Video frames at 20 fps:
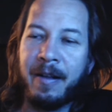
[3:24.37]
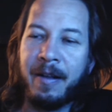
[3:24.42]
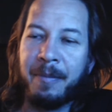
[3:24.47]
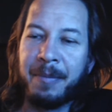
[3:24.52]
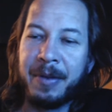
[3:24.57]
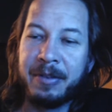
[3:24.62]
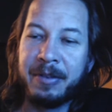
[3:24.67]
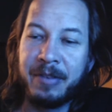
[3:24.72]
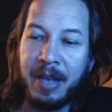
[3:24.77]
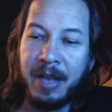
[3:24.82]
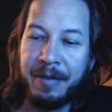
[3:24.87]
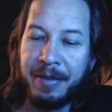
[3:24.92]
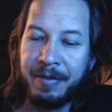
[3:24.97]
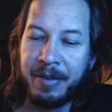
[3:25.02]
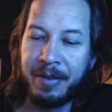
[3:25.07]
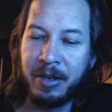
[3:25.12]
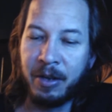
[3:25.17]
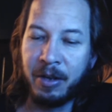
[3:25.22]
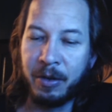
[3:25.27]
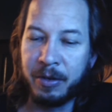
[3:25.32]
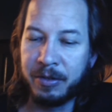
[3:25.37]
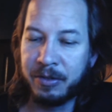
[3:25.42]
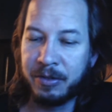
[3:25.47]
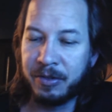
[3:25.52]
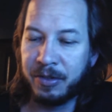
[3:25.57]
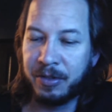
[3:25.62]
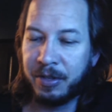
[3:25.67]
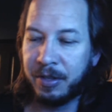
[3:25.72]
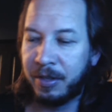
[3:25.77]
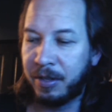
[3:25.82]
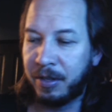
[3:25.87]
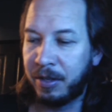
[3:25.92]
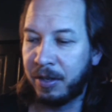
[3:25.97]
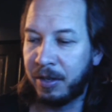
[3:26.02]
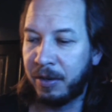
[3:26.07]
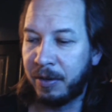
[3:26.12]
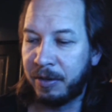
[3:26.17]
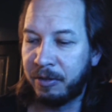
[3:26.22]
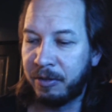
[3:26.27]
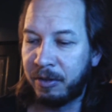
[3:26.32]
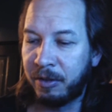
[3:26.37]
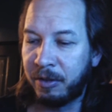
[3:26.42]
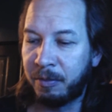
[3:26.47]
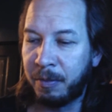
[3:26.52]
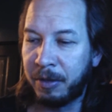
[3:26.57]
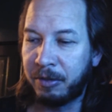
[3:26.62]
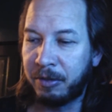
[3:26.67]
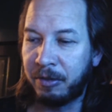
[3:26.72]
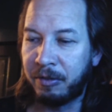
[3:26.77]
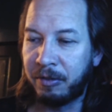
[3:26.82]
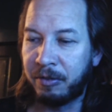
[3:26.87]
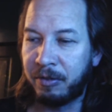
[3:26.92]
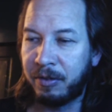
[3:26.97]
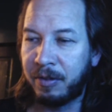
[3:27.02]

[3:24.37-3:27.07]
because I've even noticed, as much as,